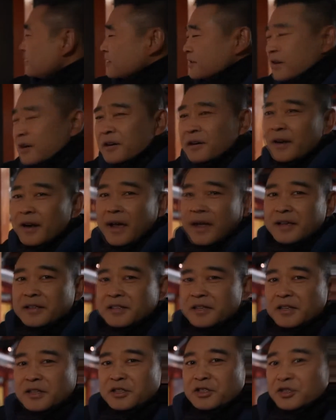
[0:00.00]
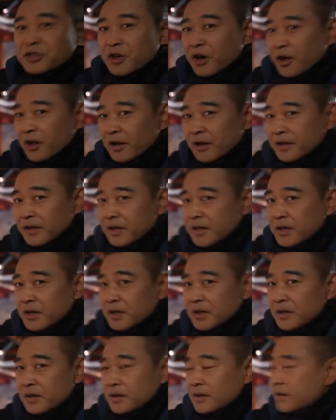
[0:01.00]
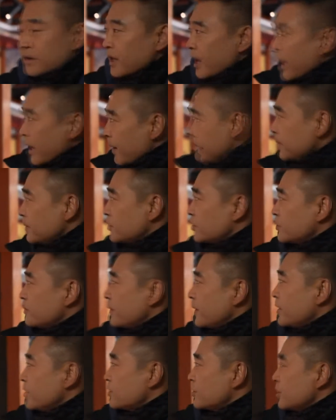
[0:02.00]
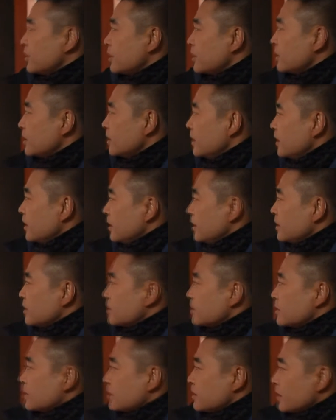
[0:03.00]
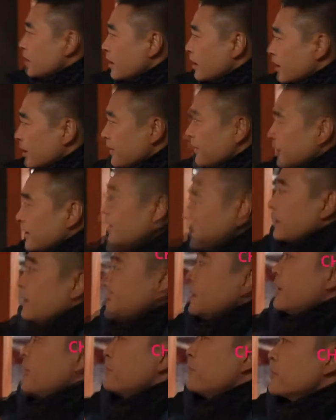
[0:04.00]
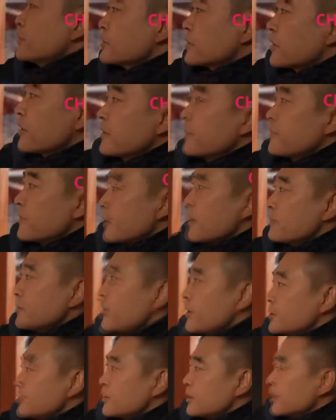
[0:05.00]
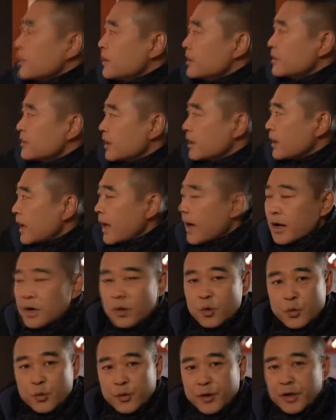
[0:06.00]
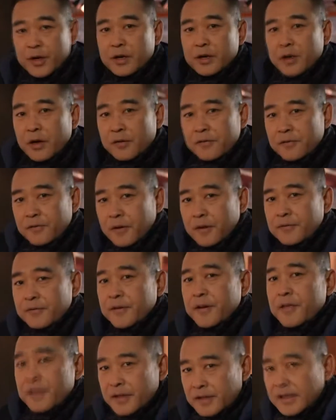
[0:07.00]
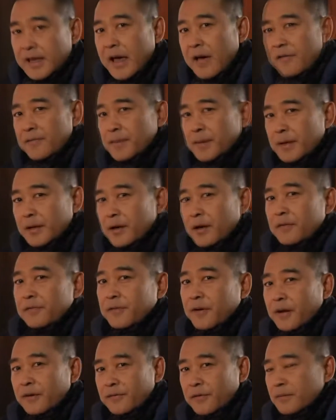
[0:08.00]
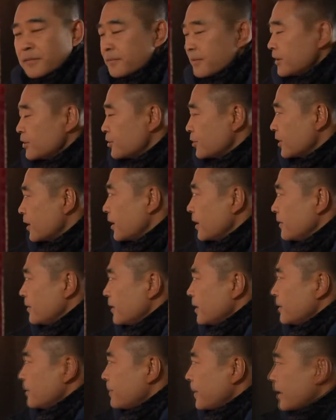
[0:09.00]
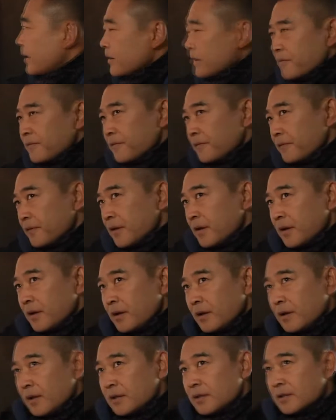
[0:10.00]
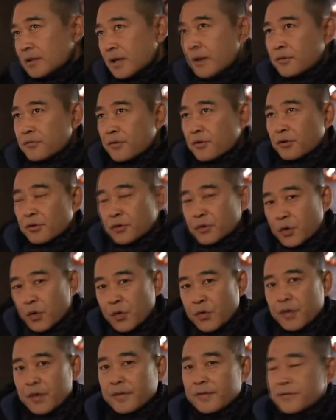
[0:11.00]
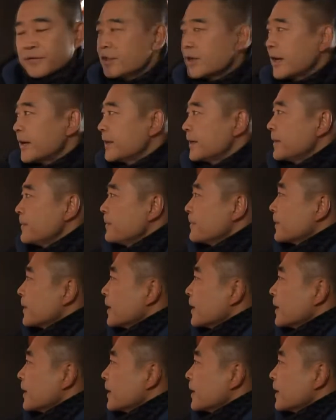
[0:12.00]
started as a scholar. He came to Beijing. He's not originally from Beijing. He's in Anhui, not far further south, but not far from Beijing, about in central north of China.